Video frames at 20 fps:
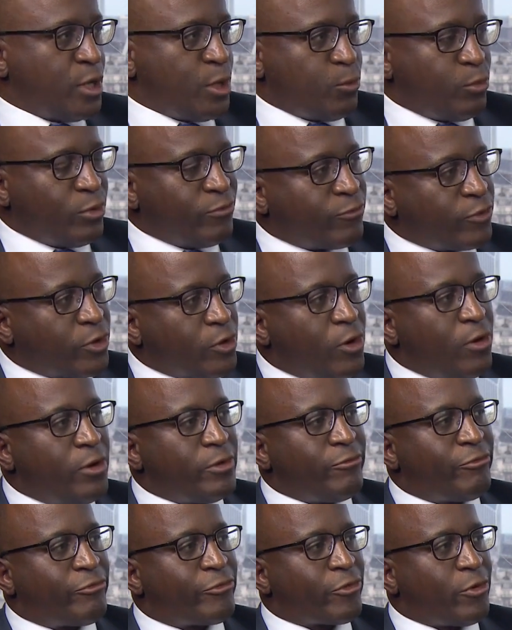We've gone
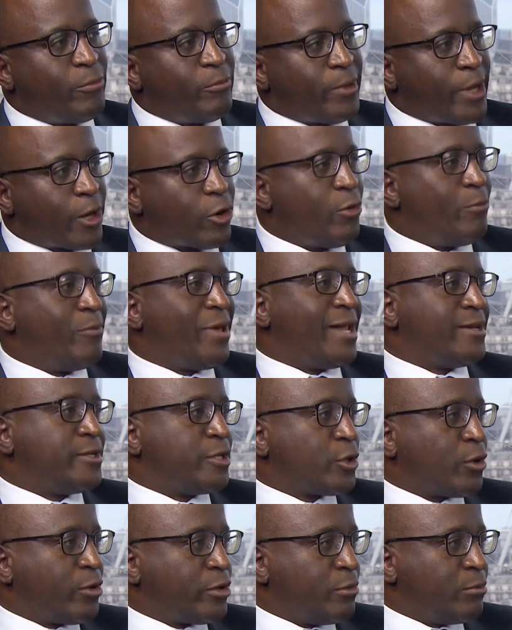from a command
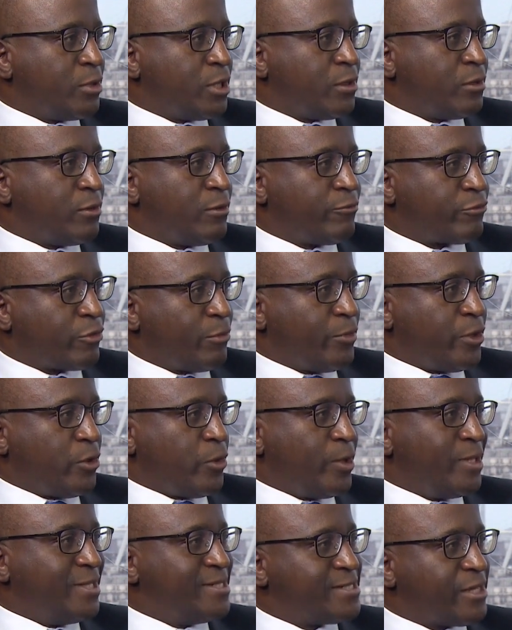economy from the
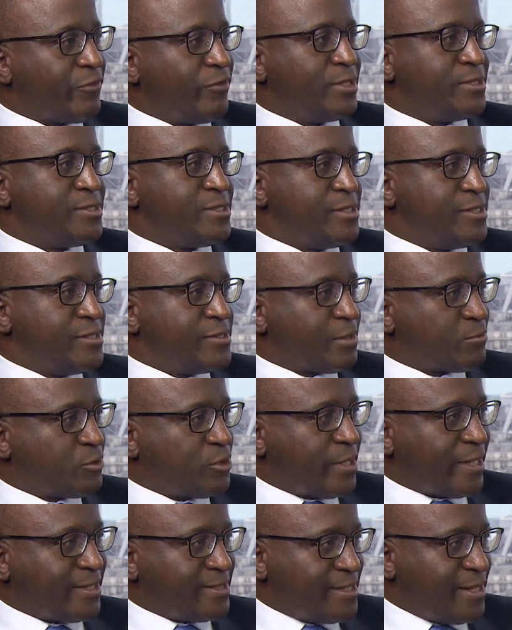early 70s up to
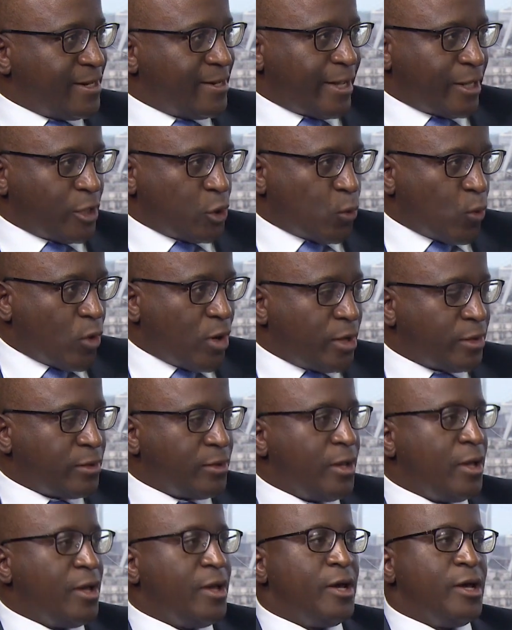1991
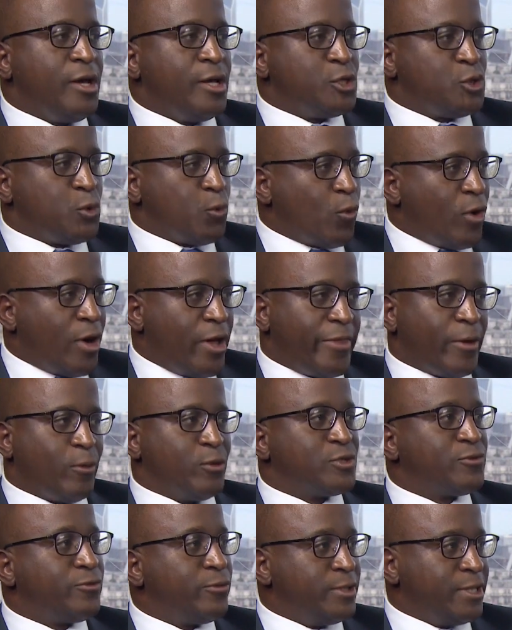to one that
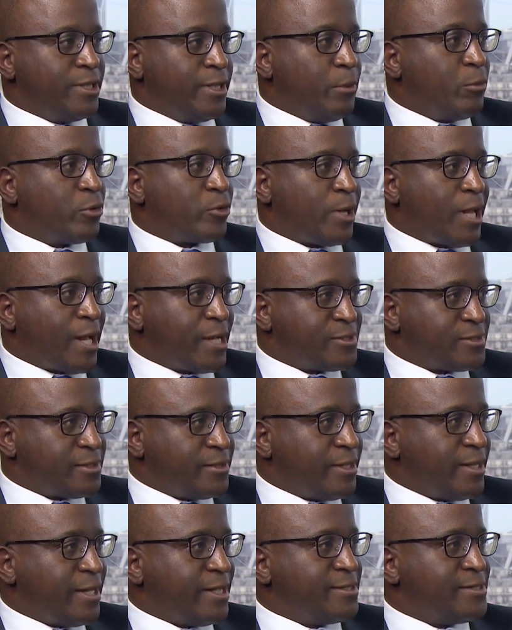was fully liberalized in
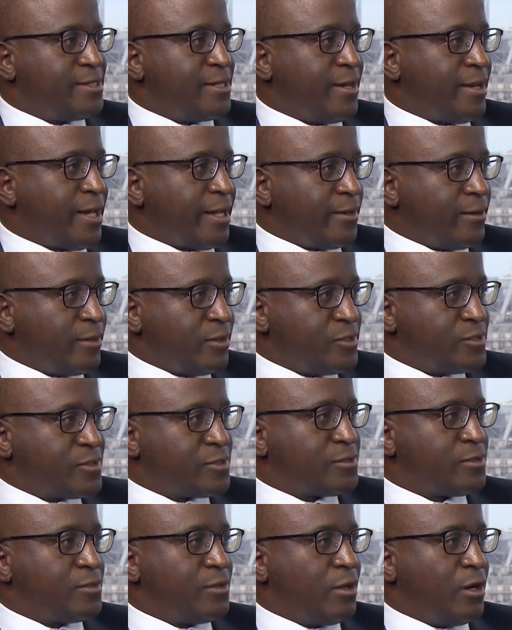the
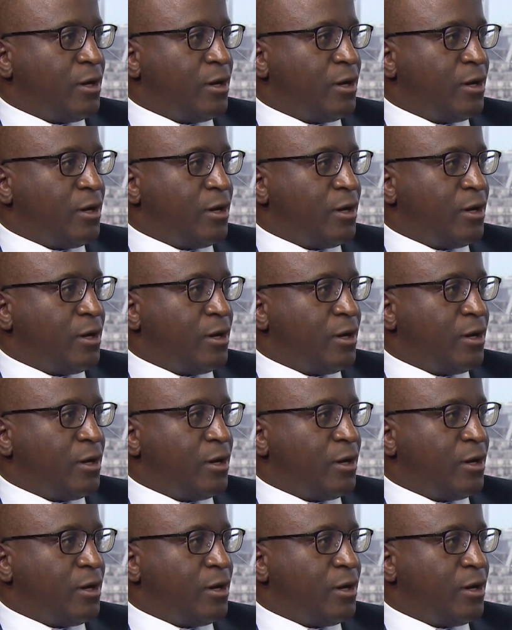1990s